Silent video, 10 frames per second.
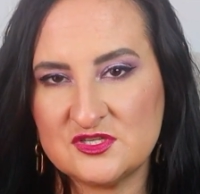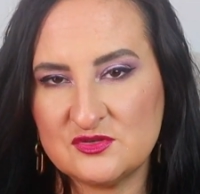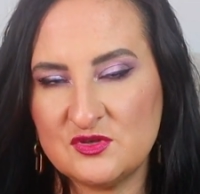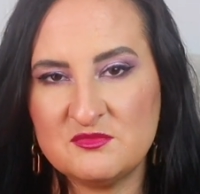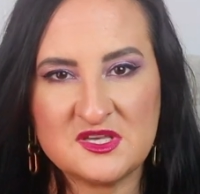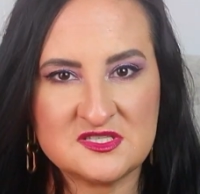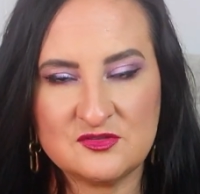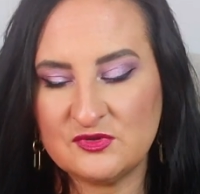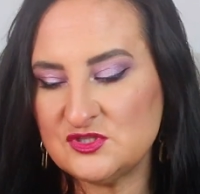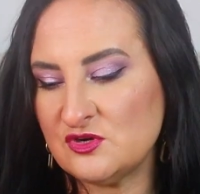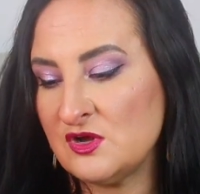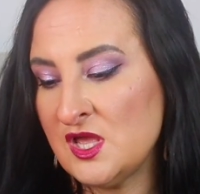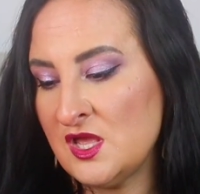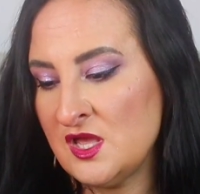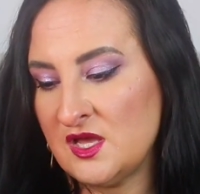So you mix it with your
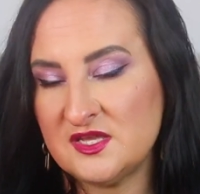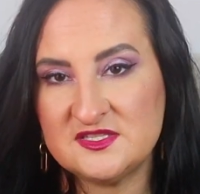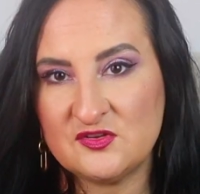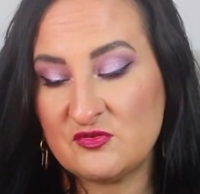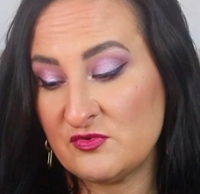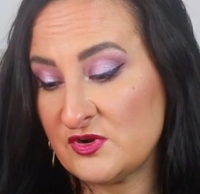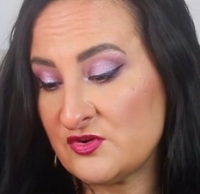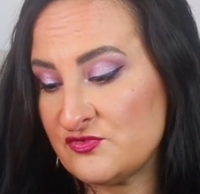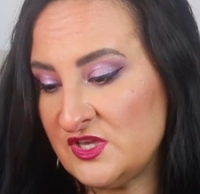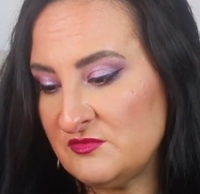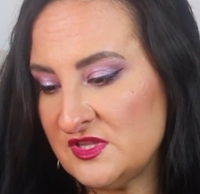serum or cream.